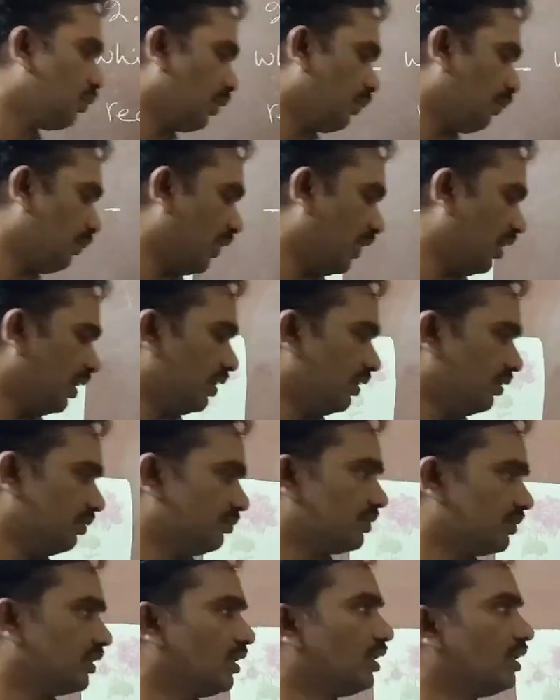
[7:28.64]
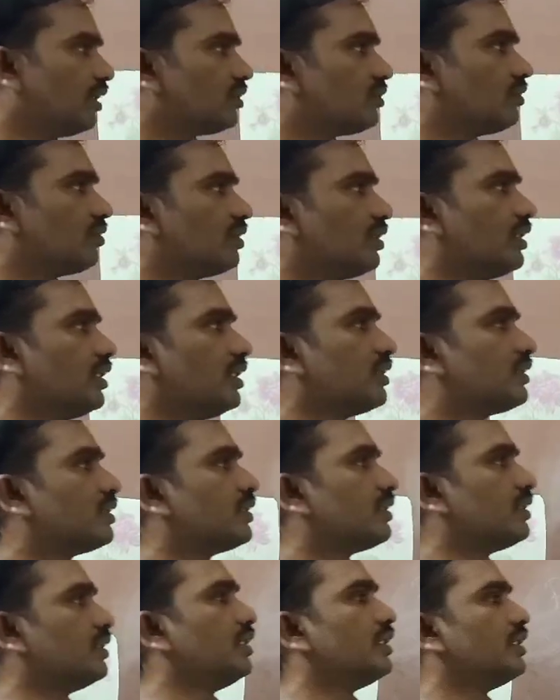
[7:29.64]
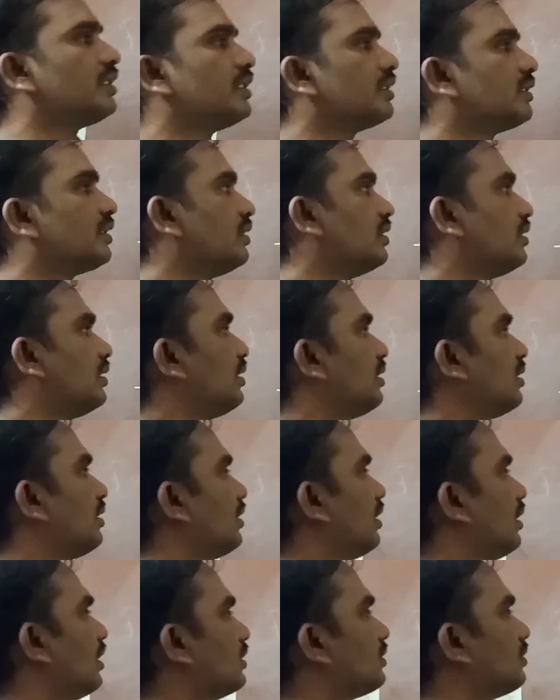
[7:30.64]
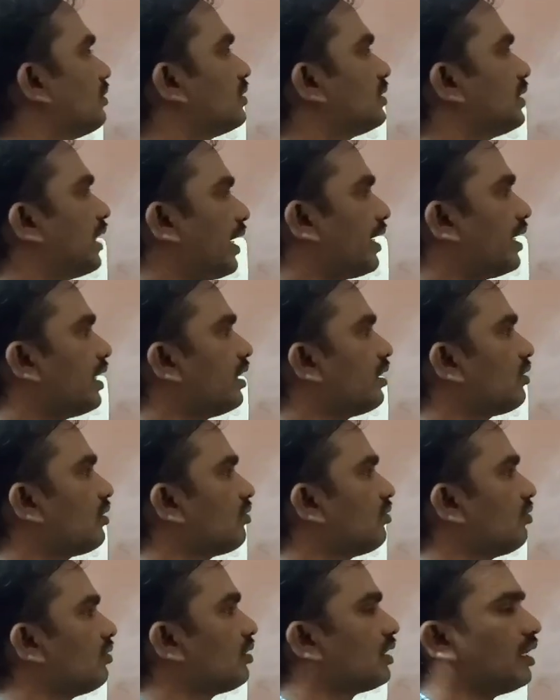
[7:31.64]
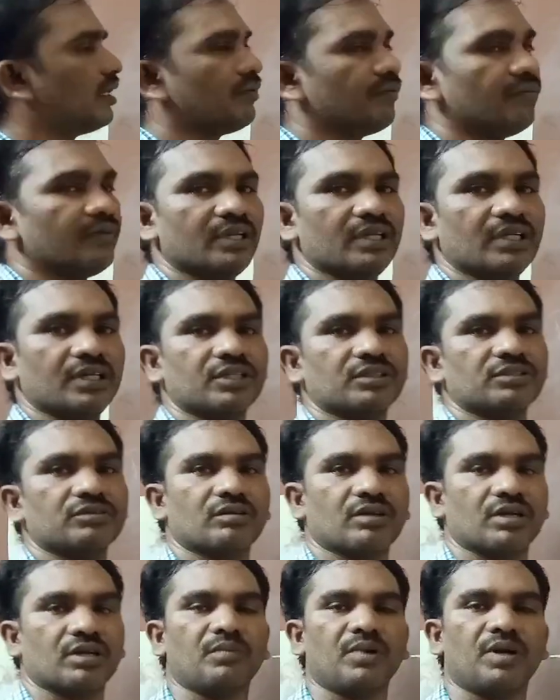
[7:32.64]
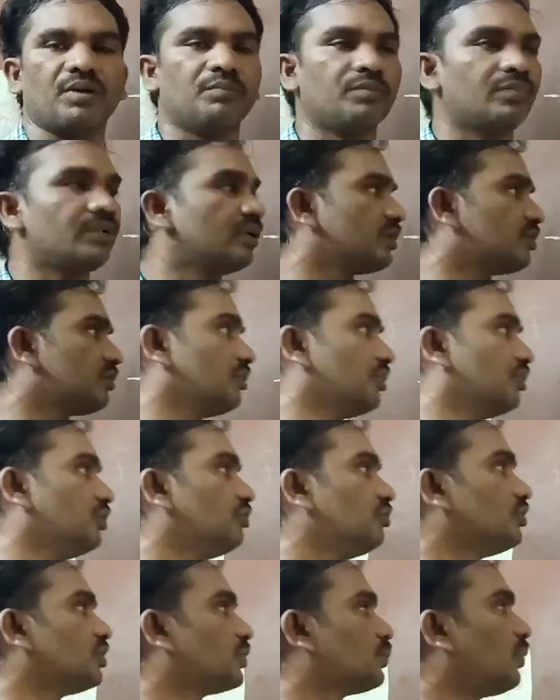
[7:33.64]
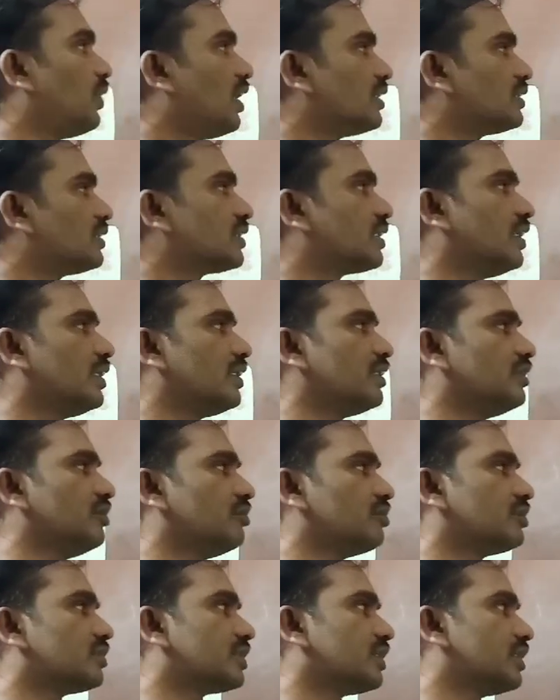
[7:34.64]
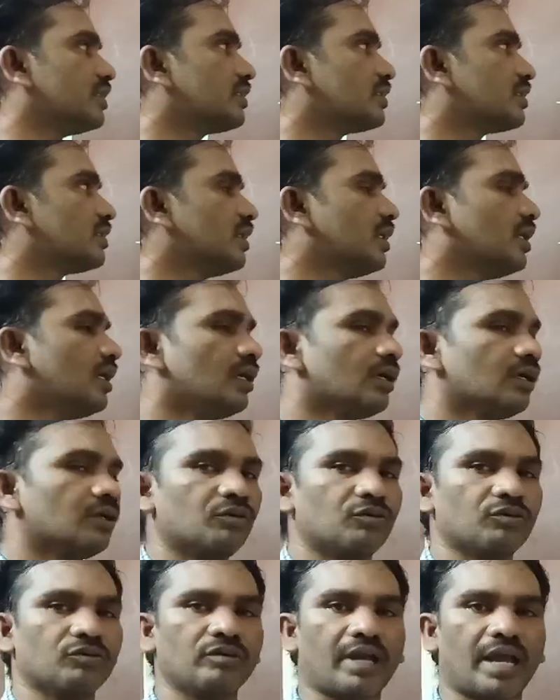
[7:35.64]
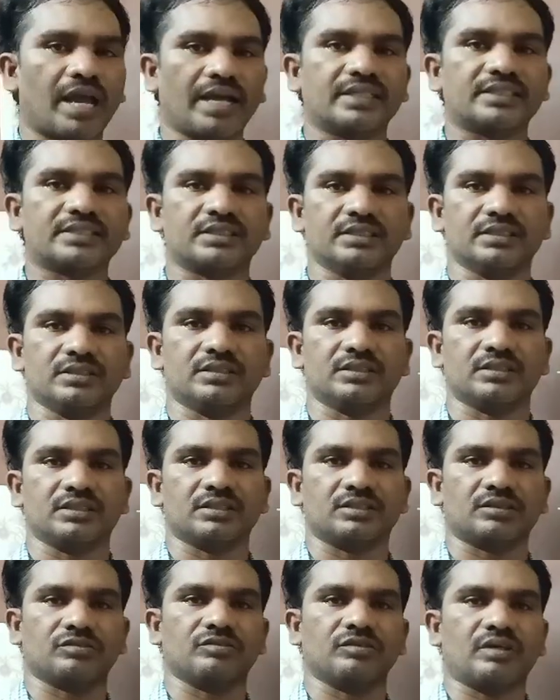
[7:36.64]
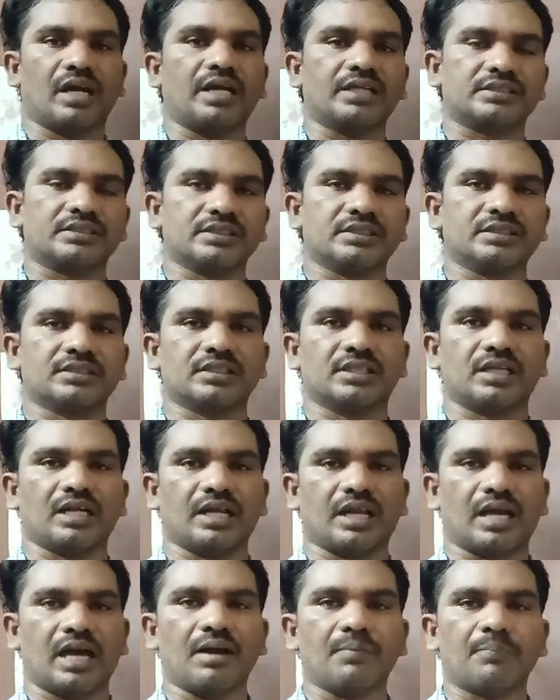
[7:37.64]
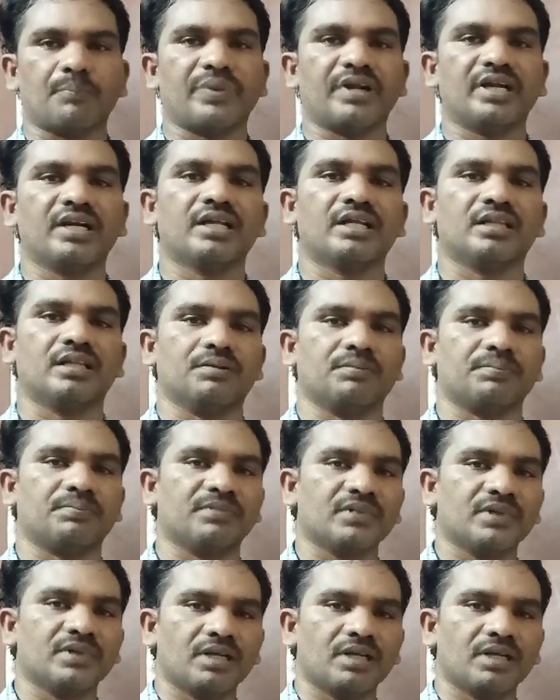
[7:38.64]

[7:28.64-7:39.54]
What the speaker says: preparing. So this is the second rule that we need to remember to use past continuous tense. Two actions that happened in the